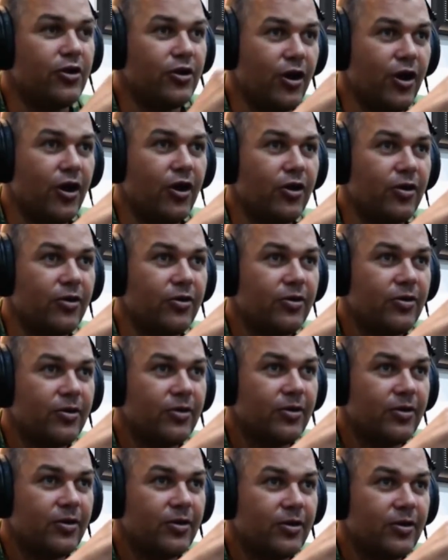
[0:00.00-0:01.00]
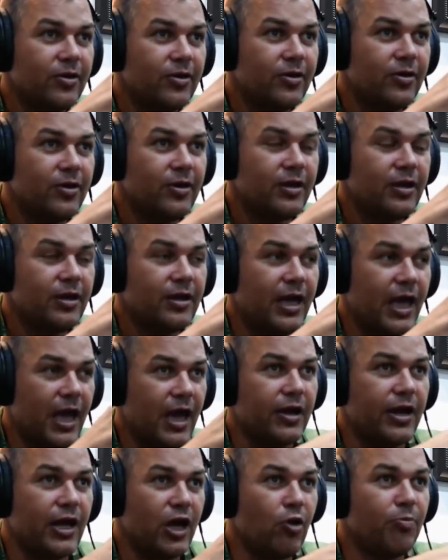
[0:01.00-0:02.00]
know
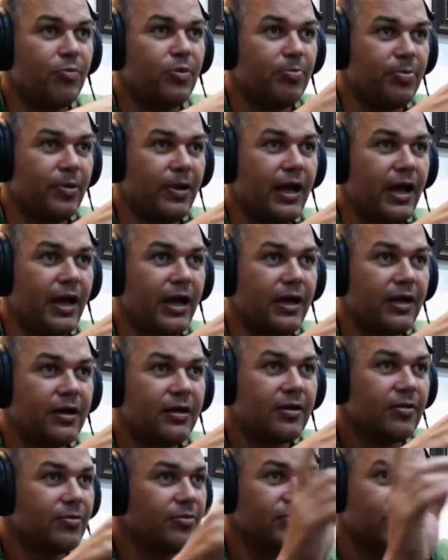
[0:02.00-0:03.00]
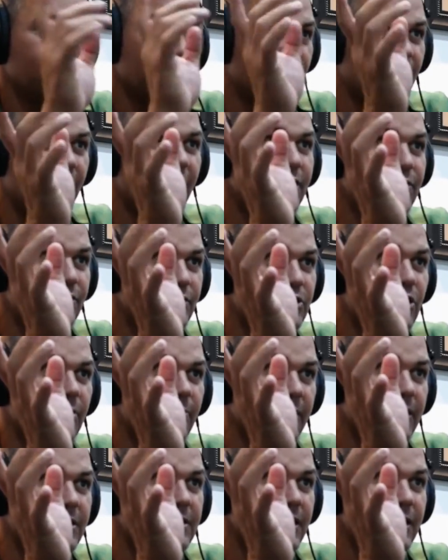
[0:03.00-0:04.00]
how to help the player, the players will stop
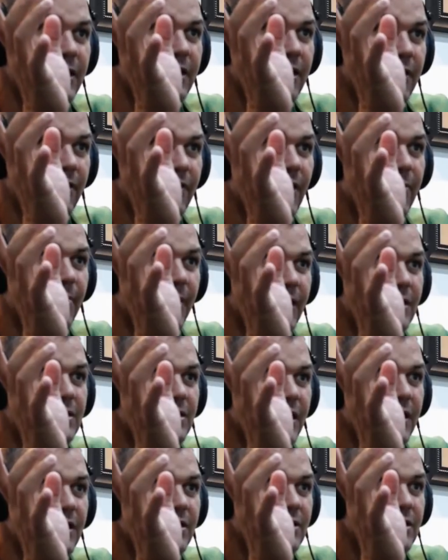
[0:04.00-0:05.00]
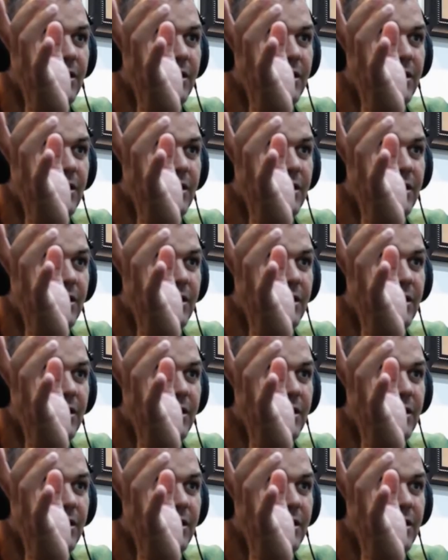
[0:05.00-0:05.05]
listening, if that makes sense.